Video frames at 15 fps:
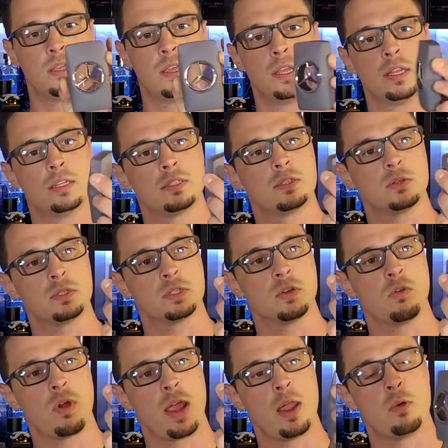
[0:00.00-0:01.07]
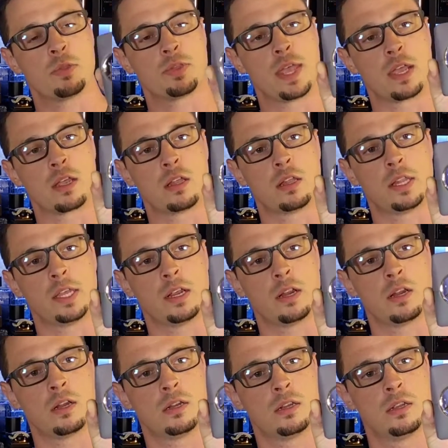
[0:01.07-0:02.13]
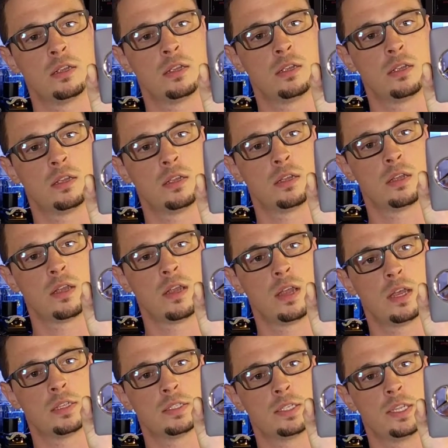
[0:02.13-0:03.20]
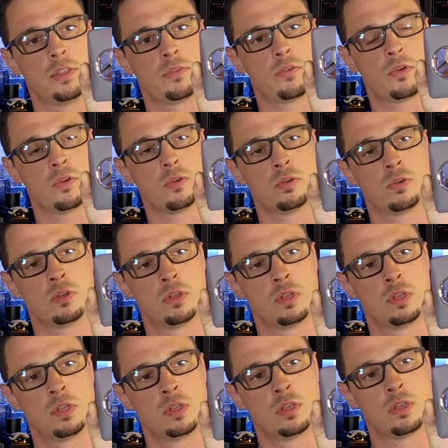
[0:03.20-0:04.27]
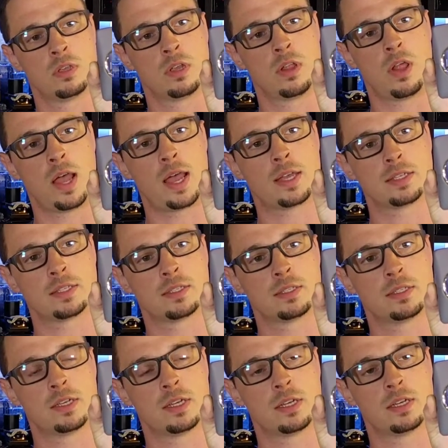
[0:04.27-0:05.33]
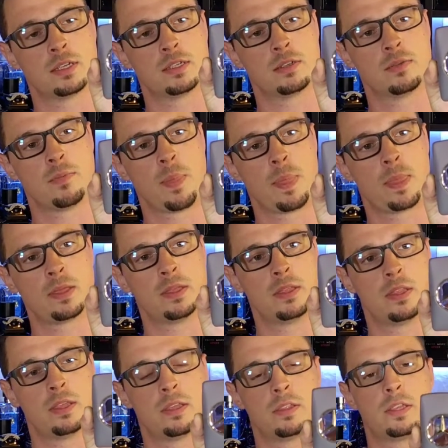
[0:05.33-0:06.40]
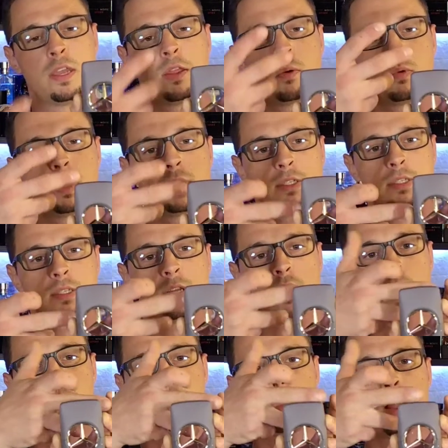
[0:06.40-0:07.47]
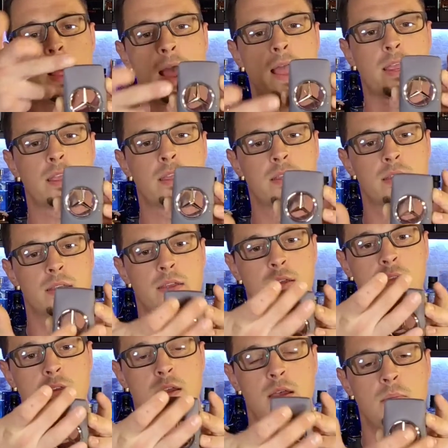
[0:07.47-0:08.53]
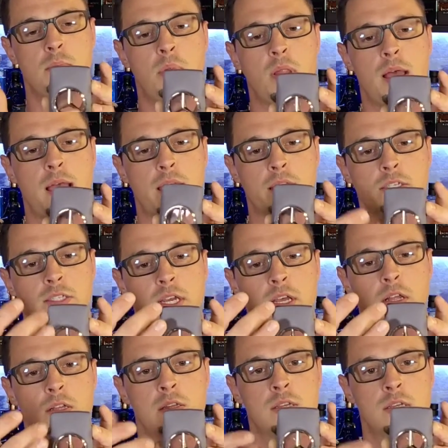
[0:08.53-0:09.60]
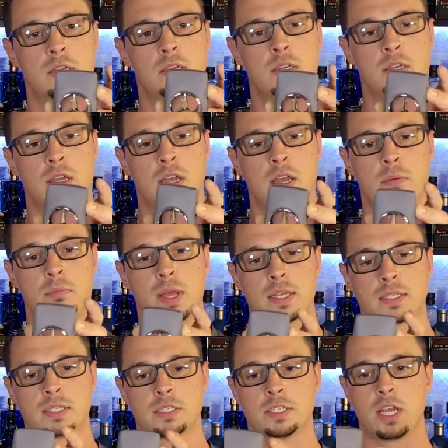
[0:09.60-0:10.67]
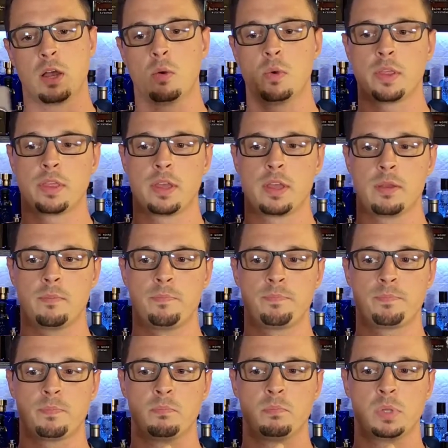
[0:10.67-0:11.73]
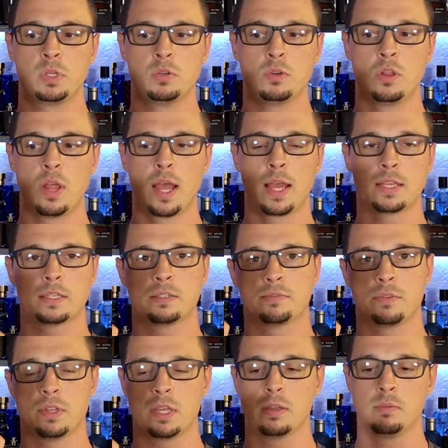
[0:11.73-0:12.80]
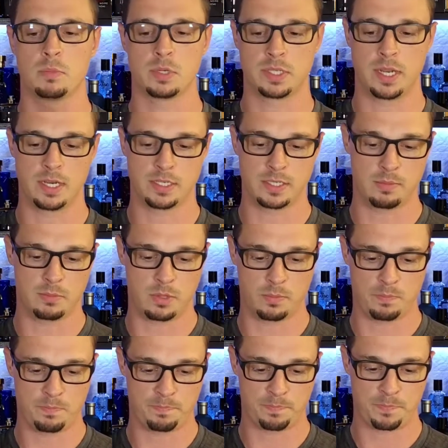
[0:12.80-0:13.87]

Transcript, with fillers: And so it's gray with that clear uh, see-through glass. Uh, and the, the other one is a black a black shell uh, plastic shell with a blue glass for the Mercedes emblem